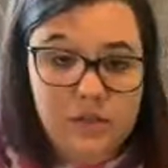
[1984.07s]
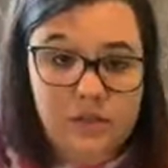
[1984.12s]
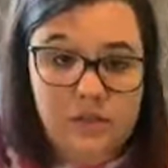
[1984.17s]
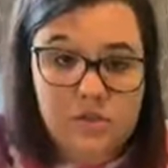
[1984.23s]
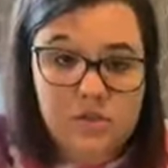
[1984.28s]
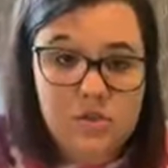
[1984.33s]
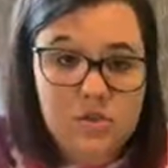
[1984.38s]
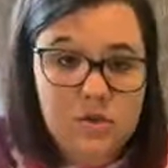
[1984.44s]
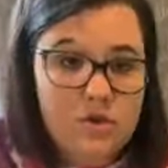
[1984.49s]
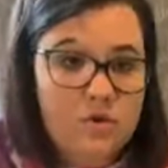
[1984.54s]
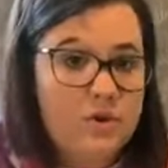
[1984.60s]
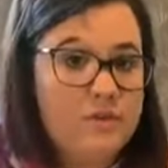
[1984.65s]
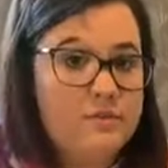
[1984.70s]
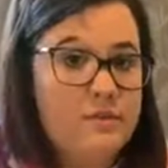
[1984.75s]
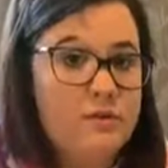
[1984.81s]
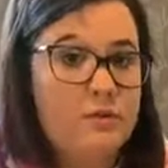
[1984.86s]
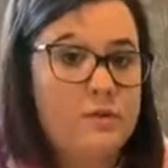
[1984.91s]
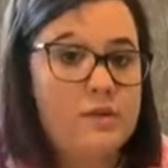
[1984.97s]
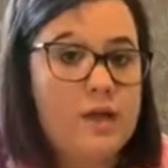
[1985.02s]
it to do
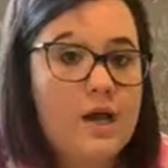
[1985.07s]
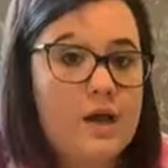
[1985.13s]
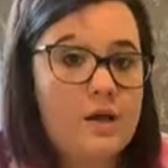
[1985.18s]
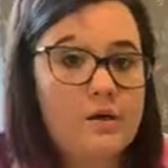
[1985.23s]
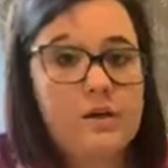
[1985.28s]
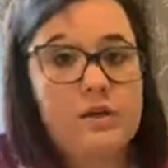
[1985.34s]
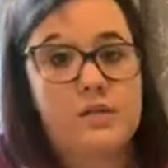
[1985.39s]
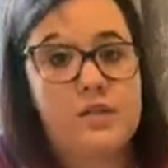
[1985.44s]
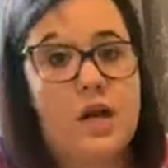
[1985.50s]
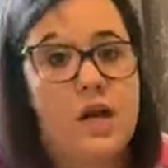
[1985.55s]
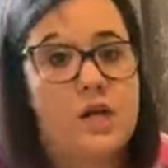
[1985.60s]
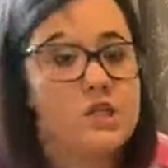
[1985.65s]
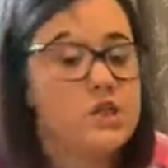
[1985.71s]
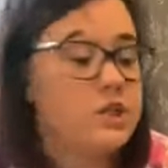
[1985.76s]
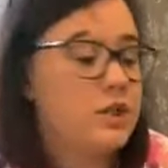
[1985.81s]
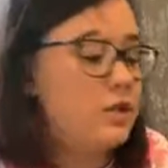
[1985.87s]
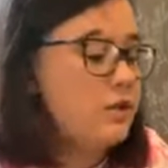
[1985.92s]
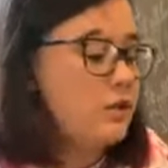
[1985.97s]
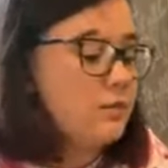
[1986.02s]
even without
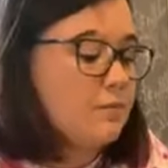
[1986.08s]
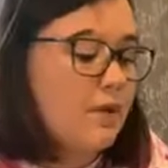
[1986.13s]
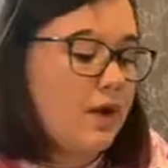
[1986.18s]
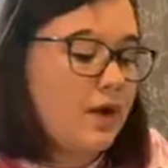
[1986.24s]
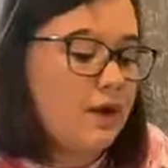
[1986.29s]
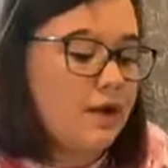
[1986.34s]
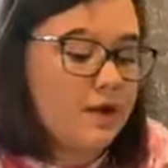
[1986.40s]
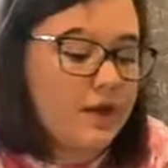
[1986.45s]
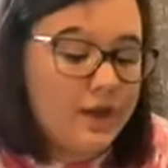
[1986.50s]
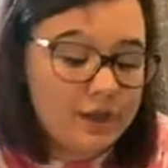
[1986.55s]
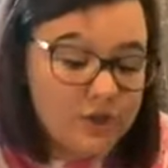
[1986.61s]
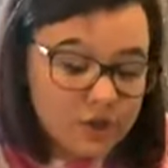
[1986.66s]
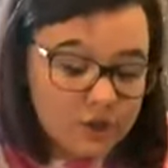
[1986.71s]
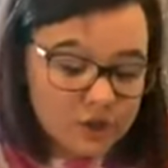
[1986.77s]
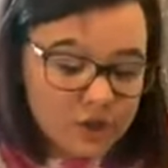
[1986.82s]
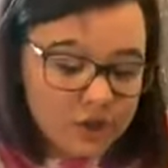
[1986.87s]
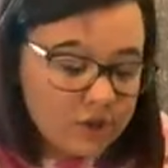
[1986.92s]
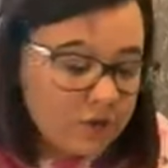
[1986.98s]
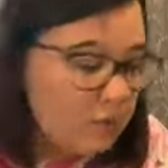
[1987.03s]
attaching my
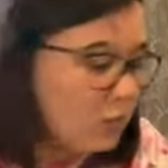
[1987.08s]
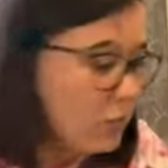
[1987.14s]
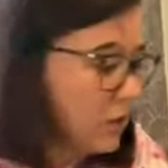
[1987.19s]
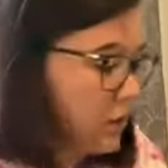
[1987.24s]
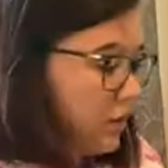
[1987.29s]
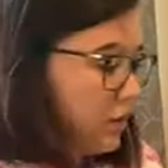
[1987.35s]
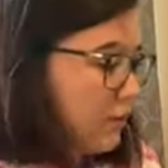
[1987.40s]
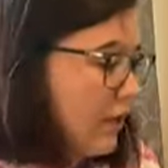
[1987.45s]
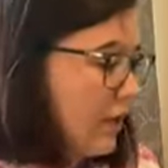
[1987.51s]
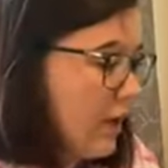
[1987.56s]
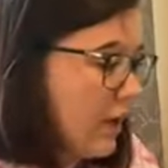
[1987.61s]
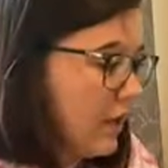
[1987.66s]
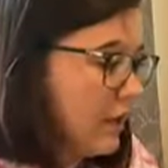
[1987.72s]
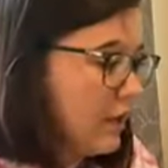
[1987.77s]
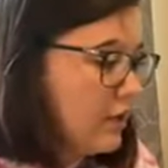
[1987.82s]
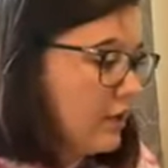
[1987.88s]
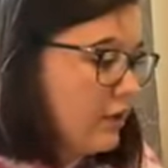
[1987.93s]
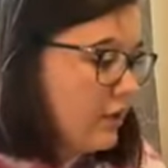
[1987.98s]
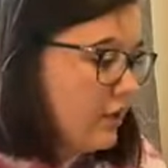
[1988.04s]
engine or
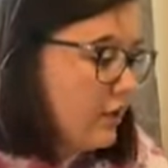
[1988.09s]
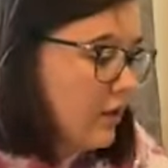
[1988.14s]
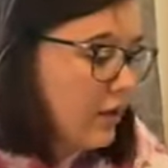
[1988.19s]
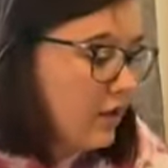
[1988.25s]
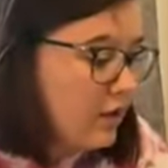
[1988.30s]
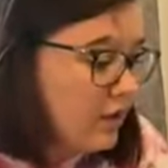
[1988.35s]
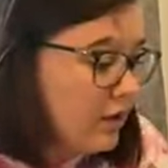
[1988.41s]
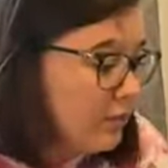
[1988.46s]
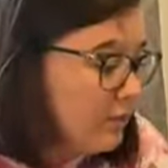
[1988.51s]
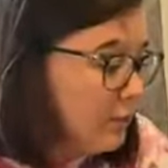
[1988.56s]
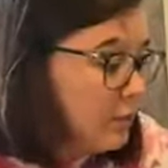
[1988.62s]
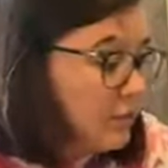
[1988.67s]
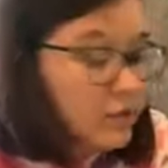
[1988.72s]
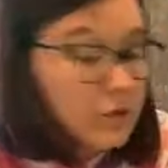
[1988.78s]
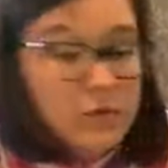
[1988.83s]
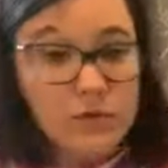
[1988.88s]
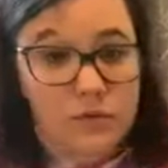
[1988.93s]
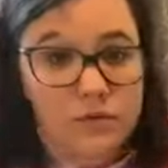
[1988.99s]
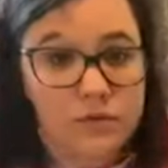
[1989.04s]
my
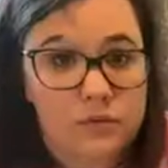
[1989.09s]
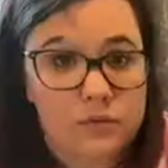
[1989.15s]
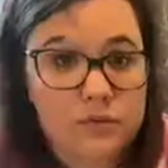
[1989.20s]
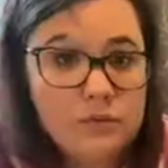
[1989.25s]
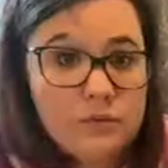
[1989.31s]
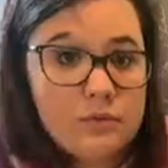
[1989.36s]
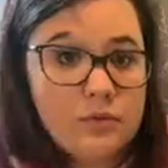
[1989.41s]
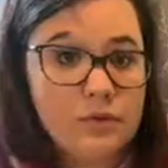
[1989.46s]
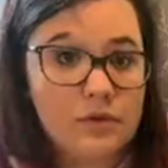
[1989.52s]
balloon